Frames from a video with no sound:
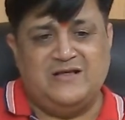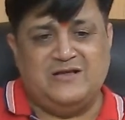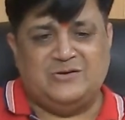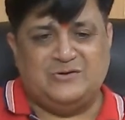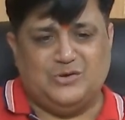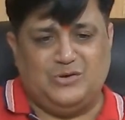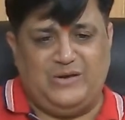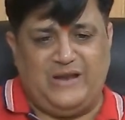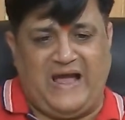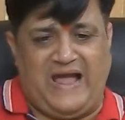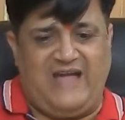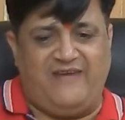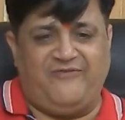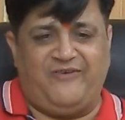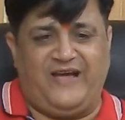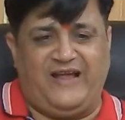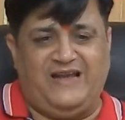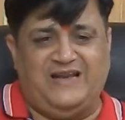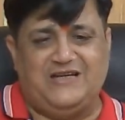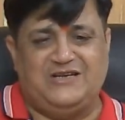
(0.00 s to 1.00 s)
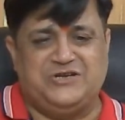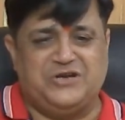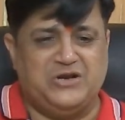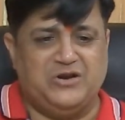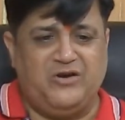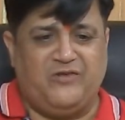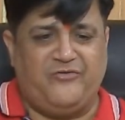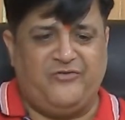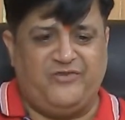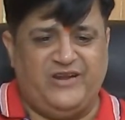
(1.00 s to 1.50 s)
So
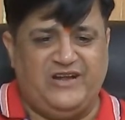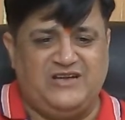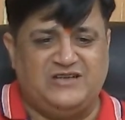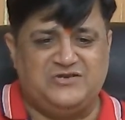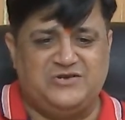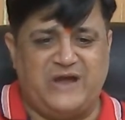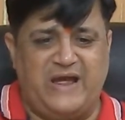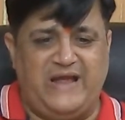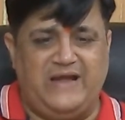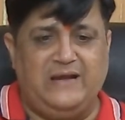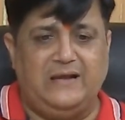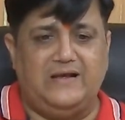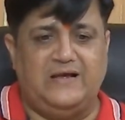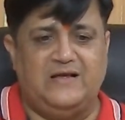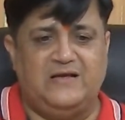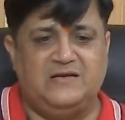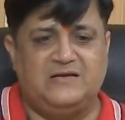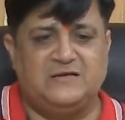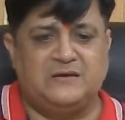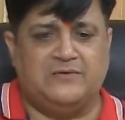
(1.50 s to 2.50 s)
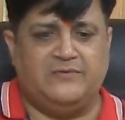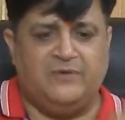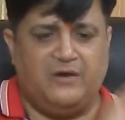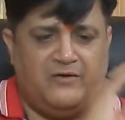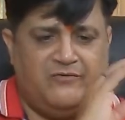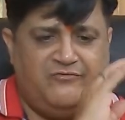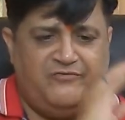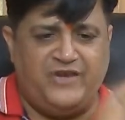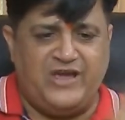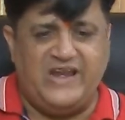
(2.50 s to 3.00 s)
lyophilization or freeze drying is
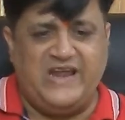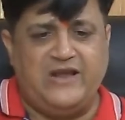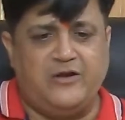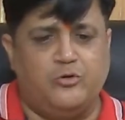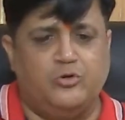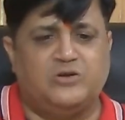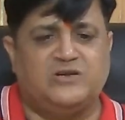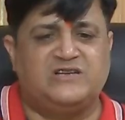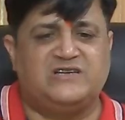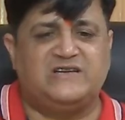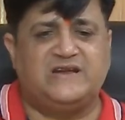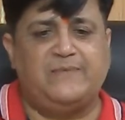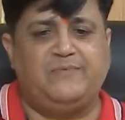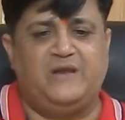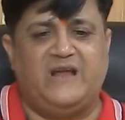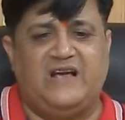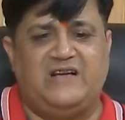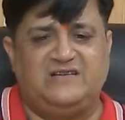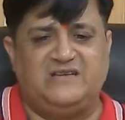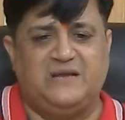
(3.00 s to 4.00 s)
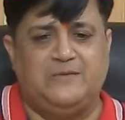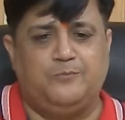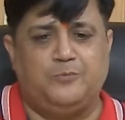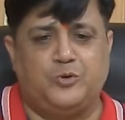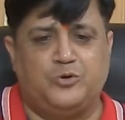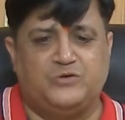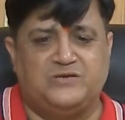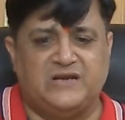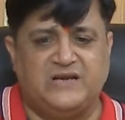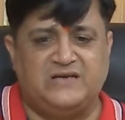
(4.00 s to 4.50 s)
a very good stabilizing
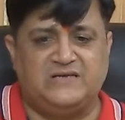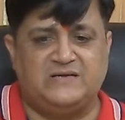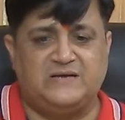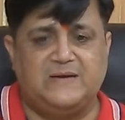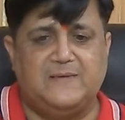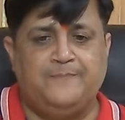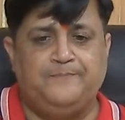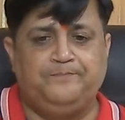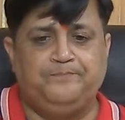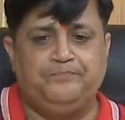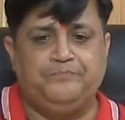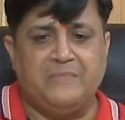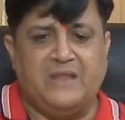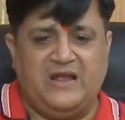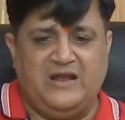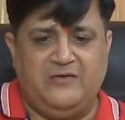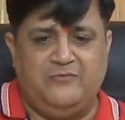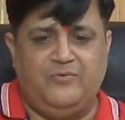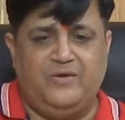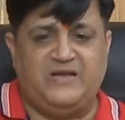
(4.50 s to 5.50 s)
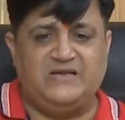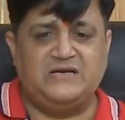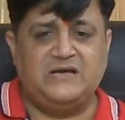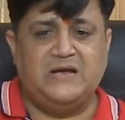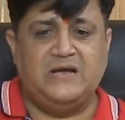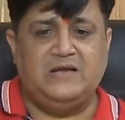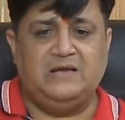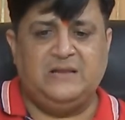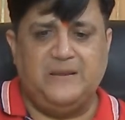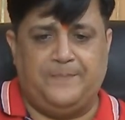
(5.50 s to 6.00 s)
process in which
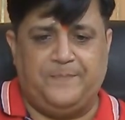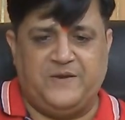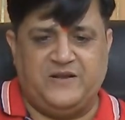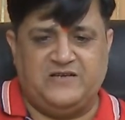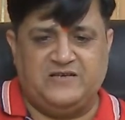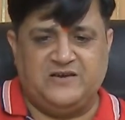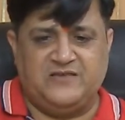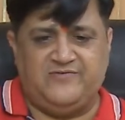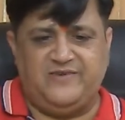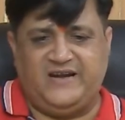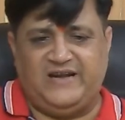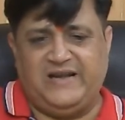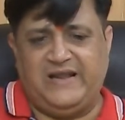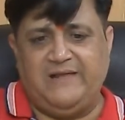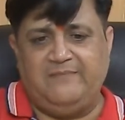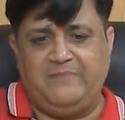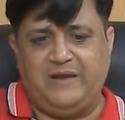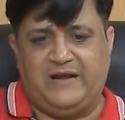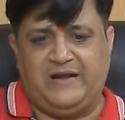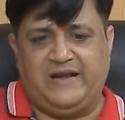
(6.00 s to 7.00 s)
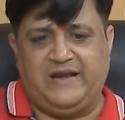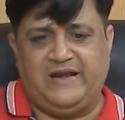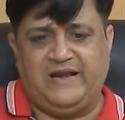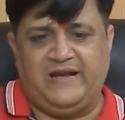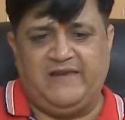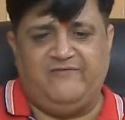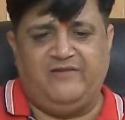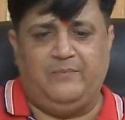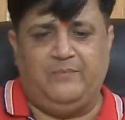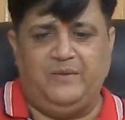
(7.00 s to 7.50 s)
the preservating
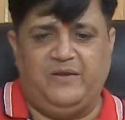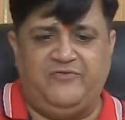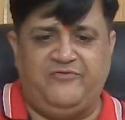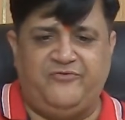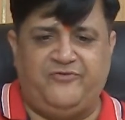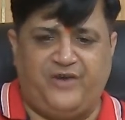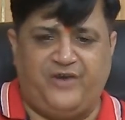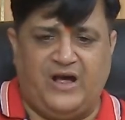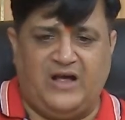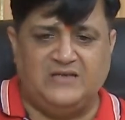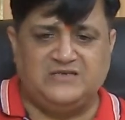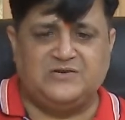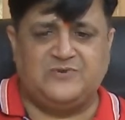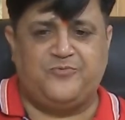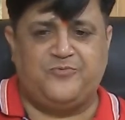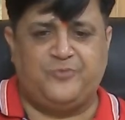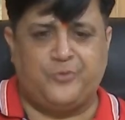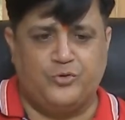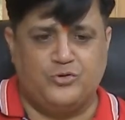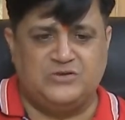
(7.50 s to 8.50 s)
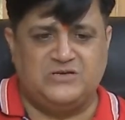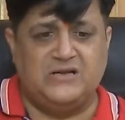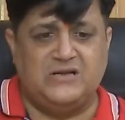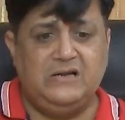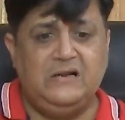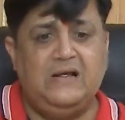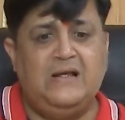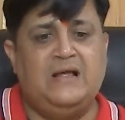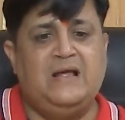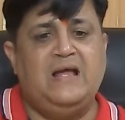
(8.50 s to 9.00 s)
bacteria will be first frozen
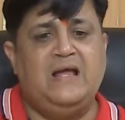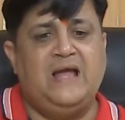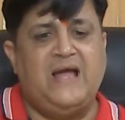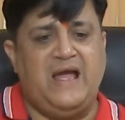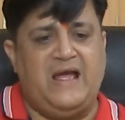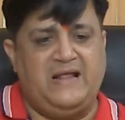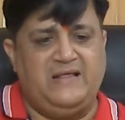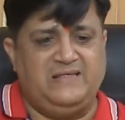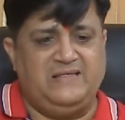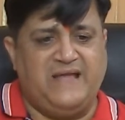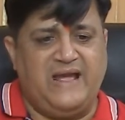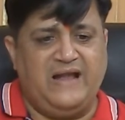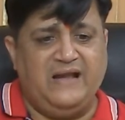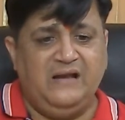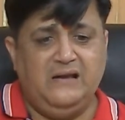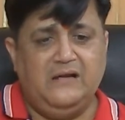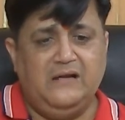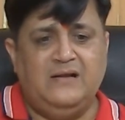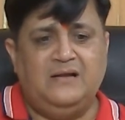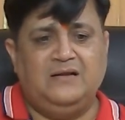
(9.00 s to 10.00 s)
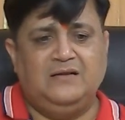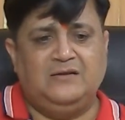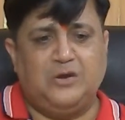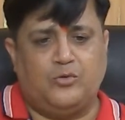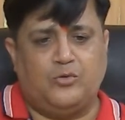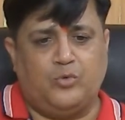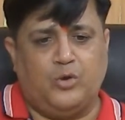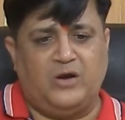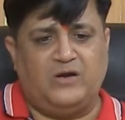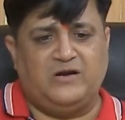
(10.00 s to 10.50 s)
and then
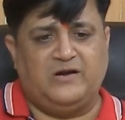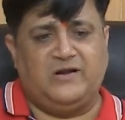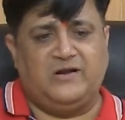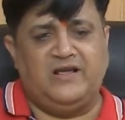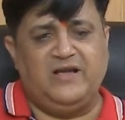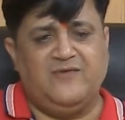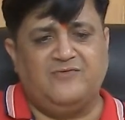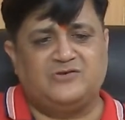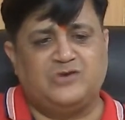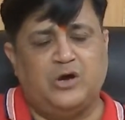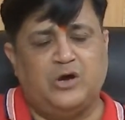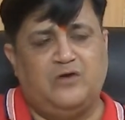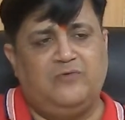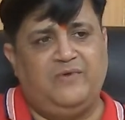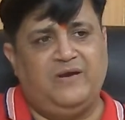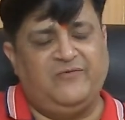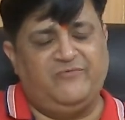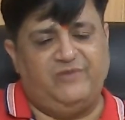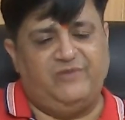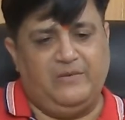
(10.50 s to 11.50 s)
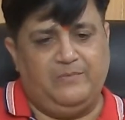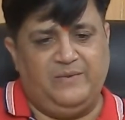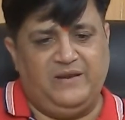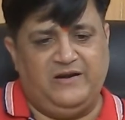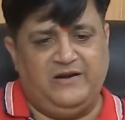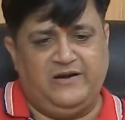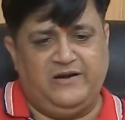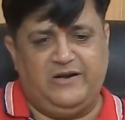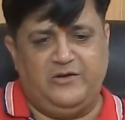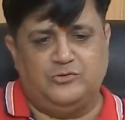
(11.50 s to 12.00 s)
the quantity of solvent will be
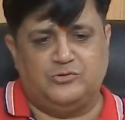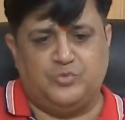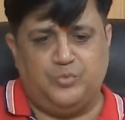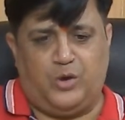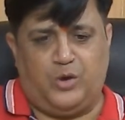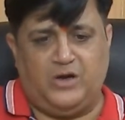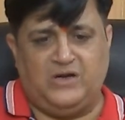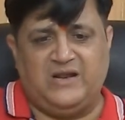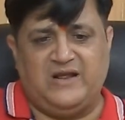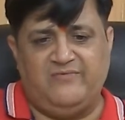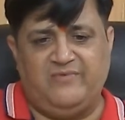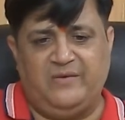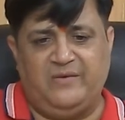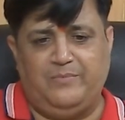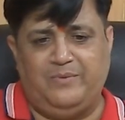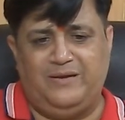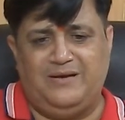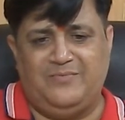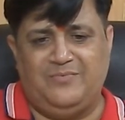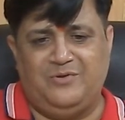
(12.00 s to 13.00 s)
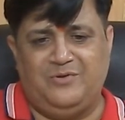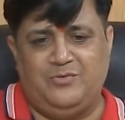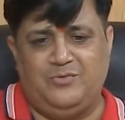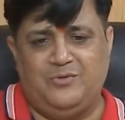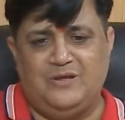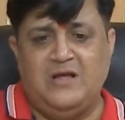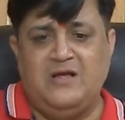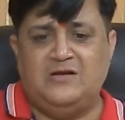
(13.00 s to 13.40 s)
reduced, water will be removed.